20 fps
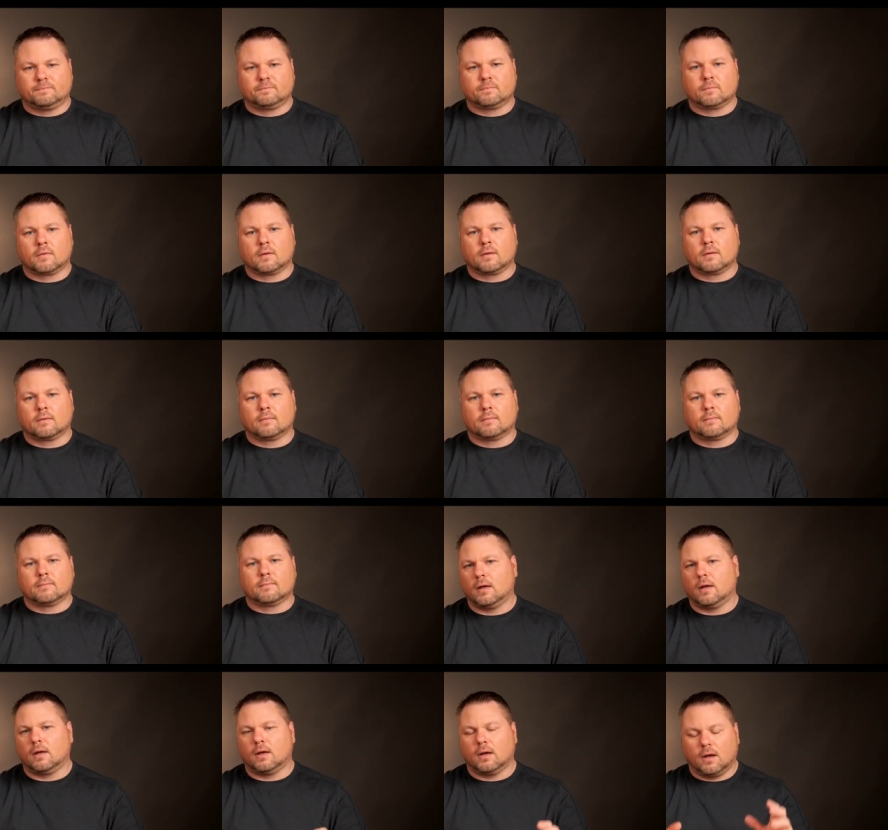
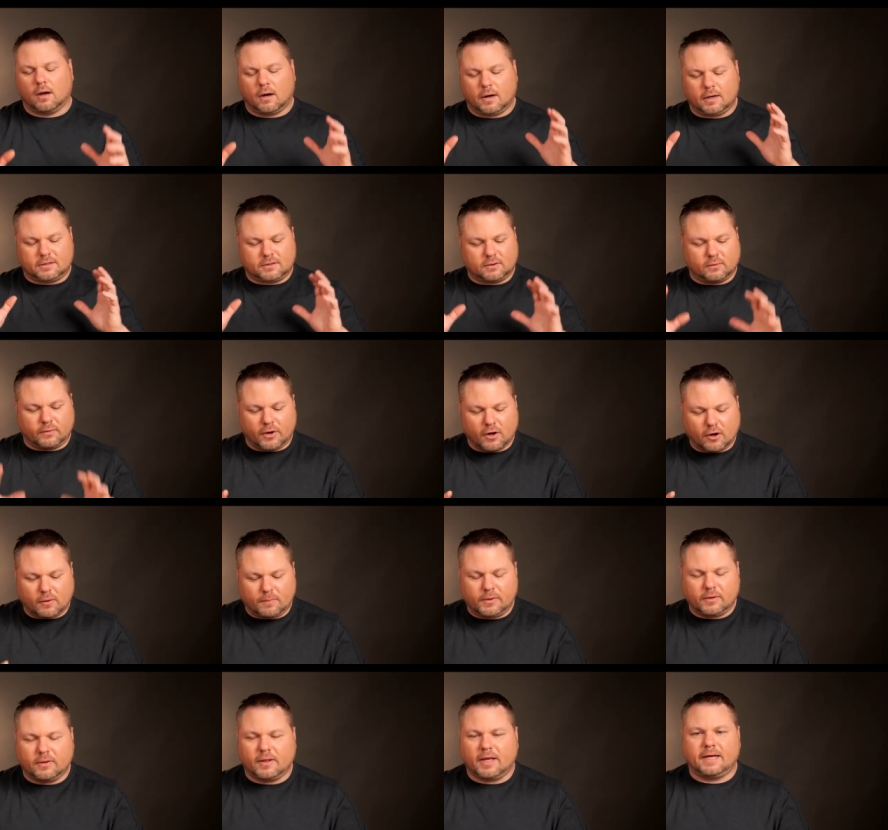All right, so we
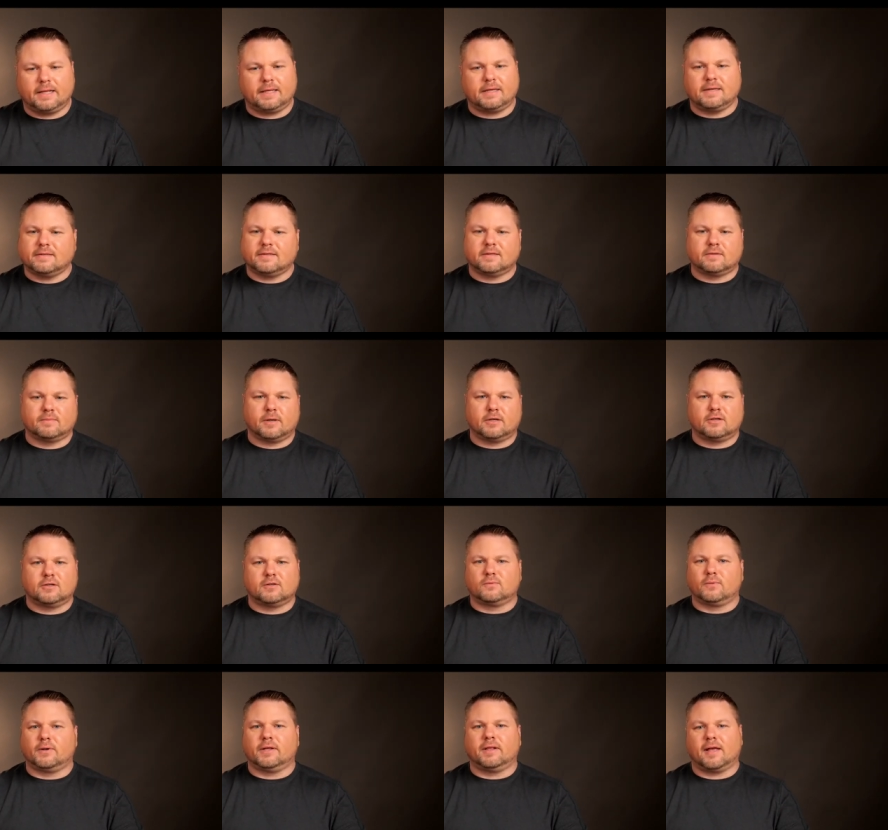hope you like these as much
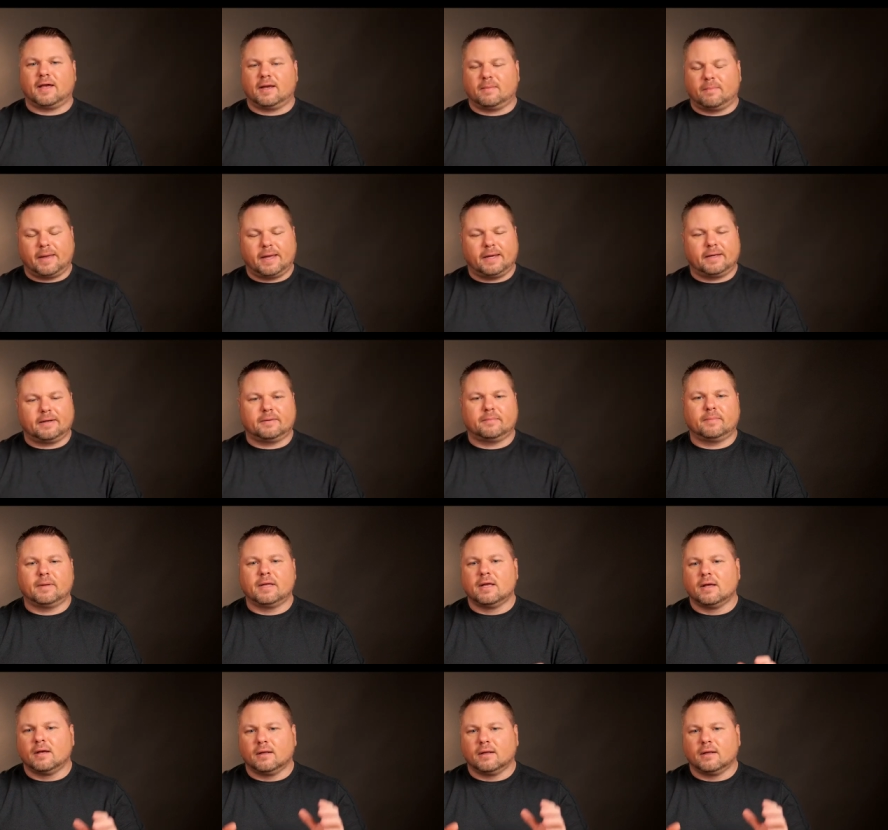as we like making them.